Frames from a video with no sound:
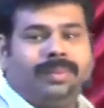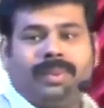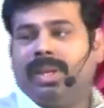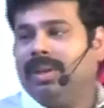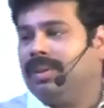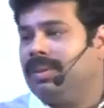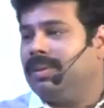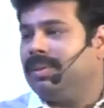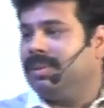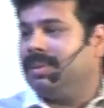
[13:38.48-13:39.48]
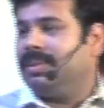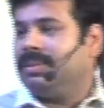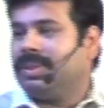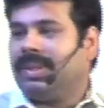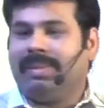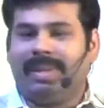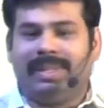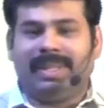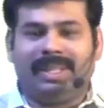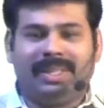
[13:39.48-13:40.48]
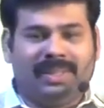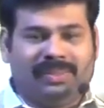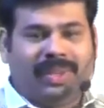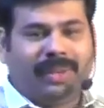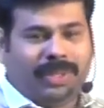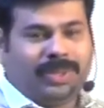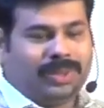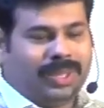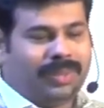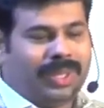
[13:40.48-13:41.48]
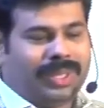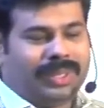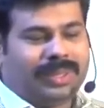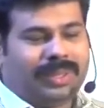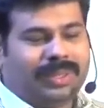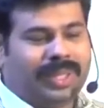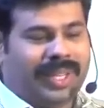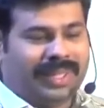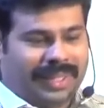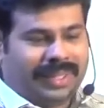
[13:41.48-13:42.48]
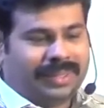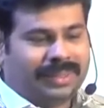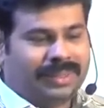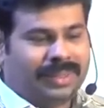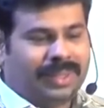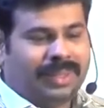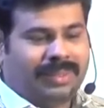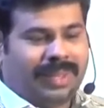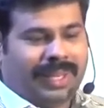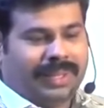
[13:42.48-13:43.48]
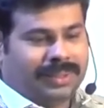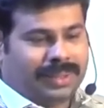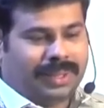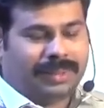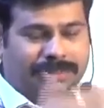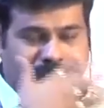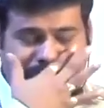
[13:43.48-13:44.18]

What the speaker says: Hello? Come on here. For my junior what I told, enter valid username.